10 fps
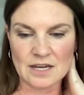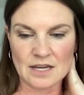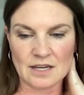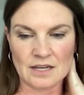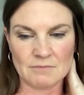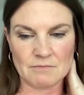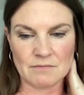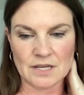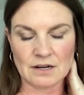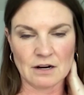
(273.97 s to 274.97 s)
um,
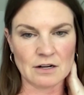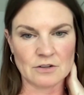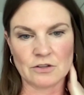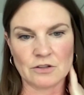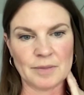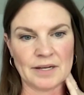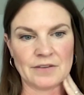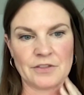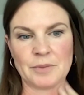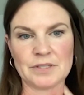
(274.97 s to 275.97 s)
an article
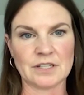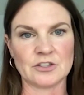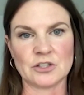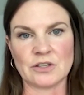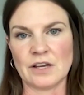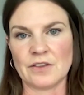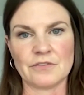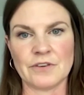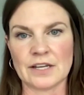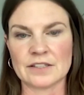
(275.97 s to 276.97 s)
about the potential health
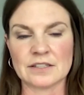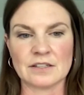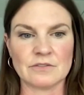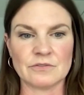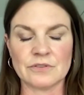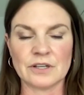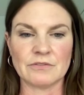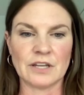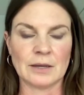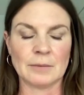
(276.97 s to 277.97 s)
effects of of
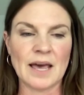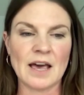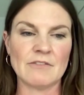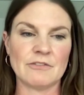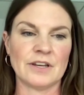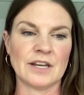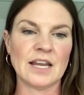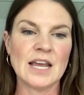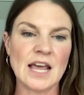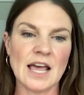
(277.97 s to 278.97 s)
EMF, and
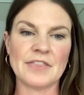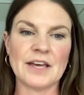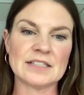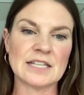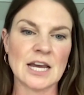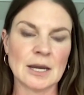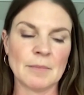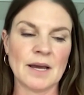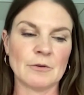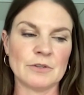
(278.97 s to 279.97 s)
at that time
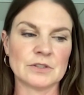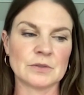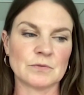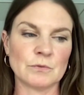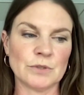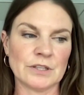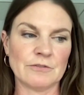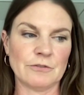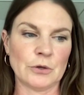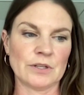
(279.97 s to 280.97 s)
I was really
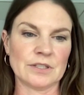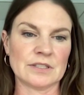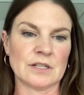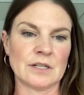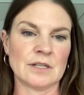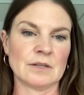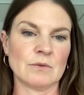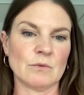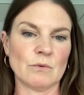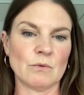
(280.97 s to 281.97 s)
focused
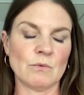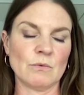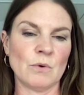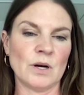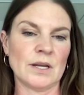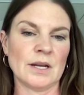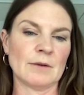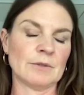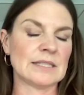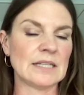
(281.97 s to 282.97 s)
on what I
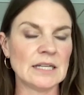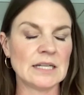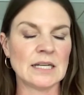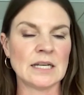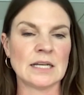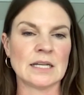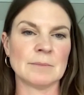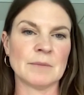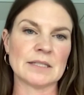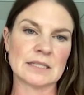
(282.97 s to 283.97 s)
was eating
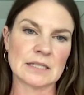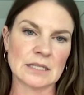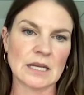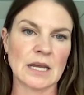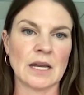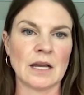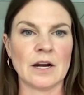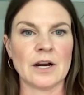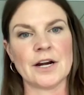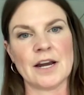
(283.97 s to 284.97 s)
and my
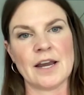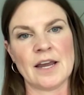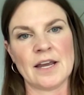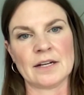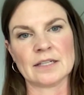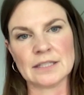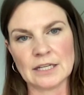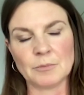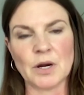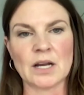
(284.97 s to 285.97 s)
skincare and
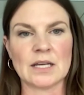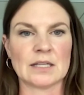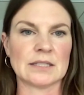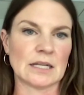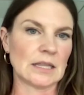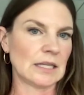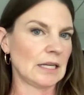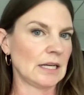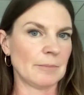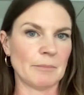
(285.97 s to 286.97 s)
cleaning products and
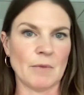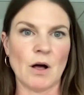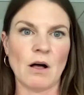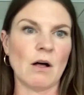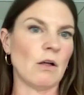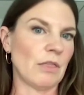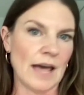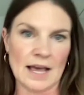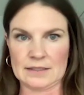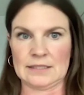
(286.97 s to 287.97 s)
cleaning up all
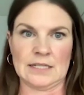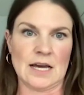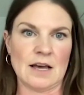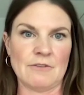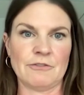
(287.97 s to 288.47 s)
that stuff.